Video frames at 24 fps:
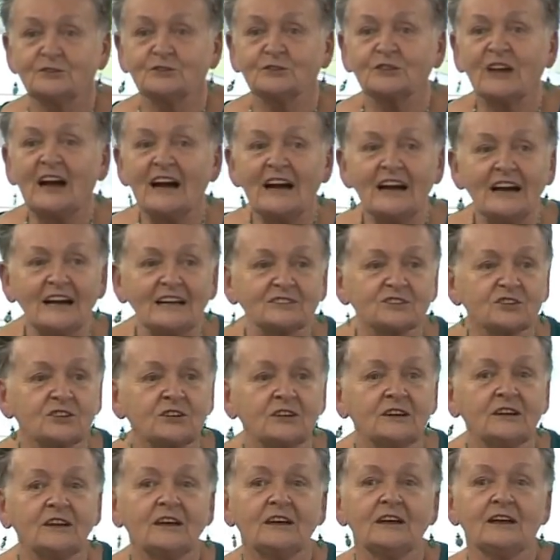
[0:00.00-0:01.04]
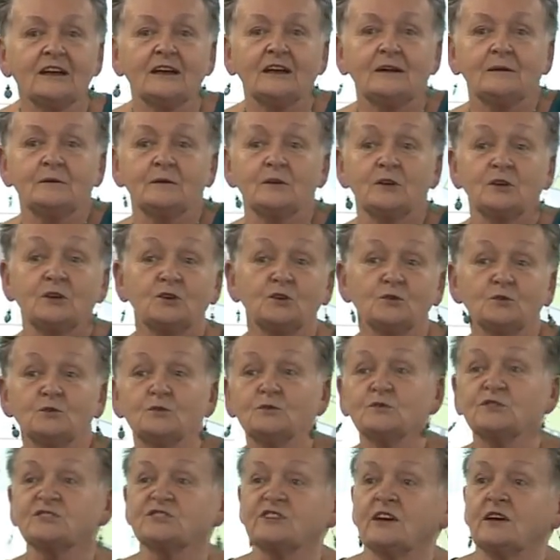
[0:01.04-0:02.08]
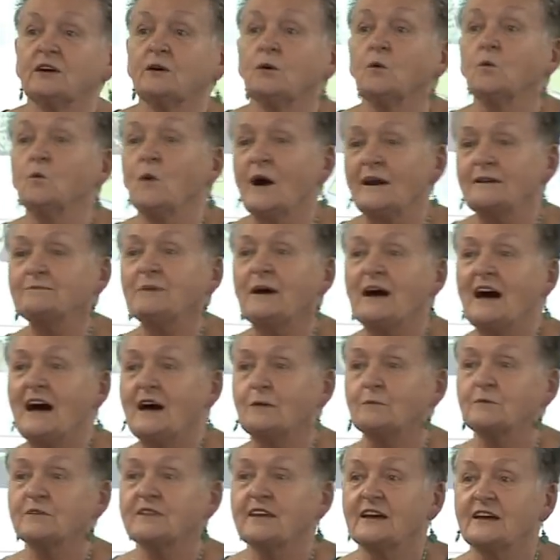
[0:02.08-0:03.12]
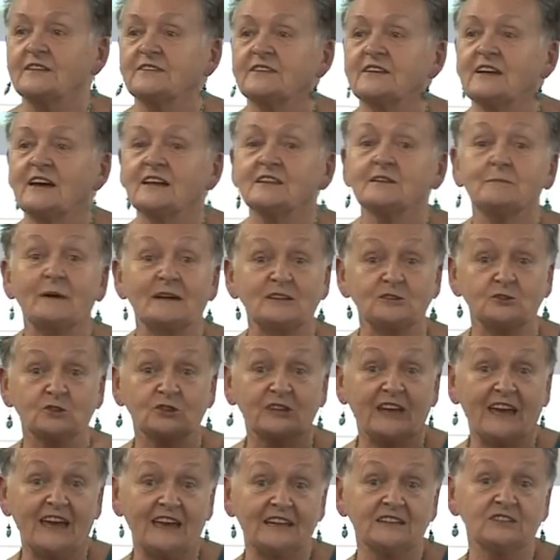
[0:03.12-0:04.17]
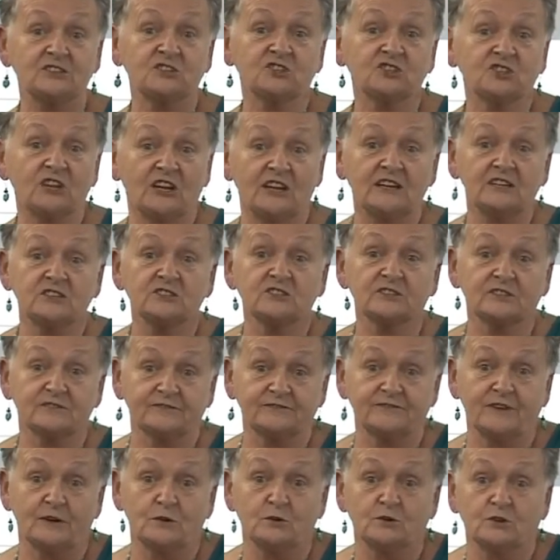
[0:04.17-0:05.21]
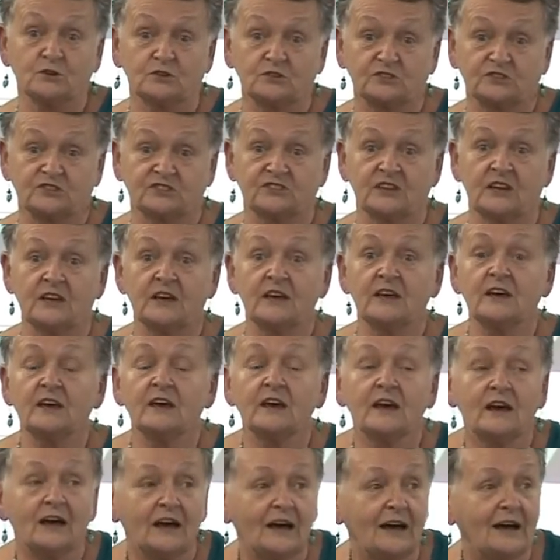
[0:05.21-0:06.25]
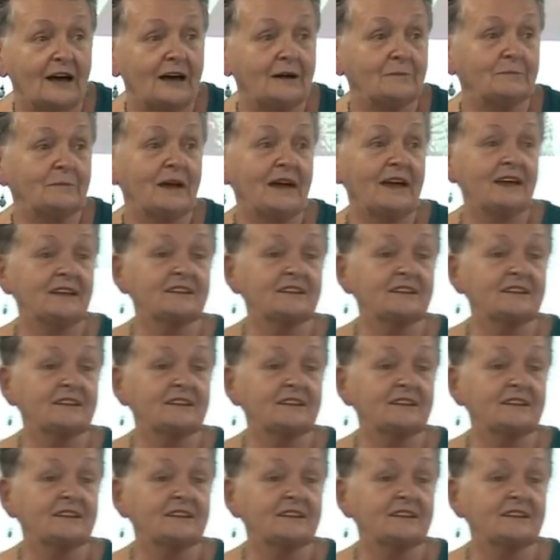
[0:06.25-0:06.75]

You can't use one part without the other, but you can change the focus. Um,